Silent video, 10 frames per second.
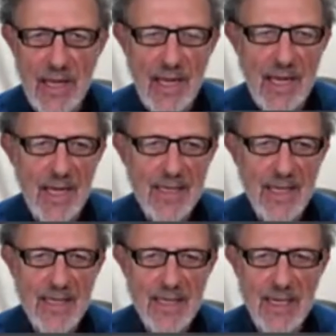and
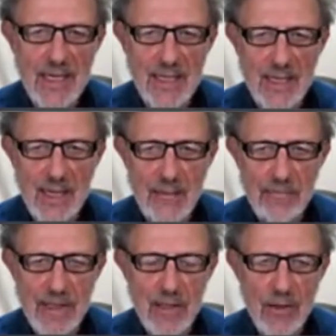that data
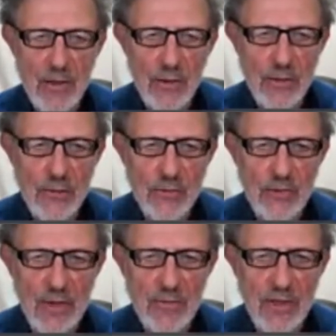type includes
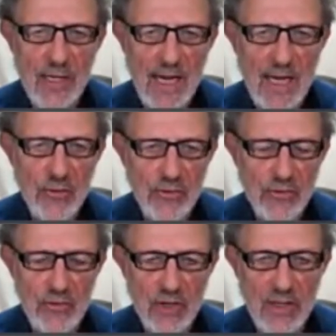
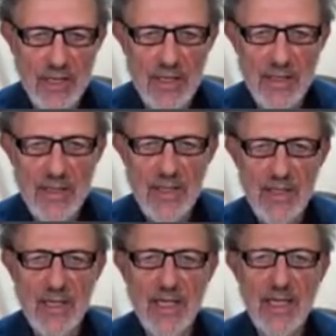variations on it,
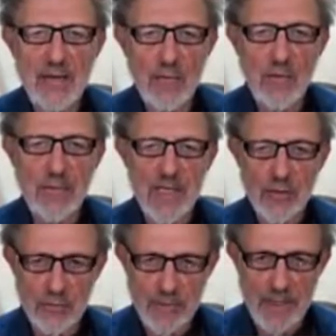and they will be
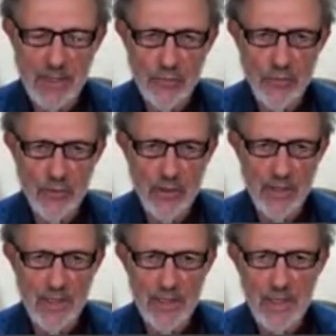explained
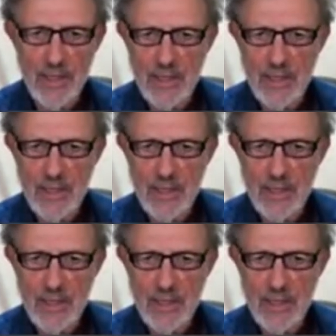shortly.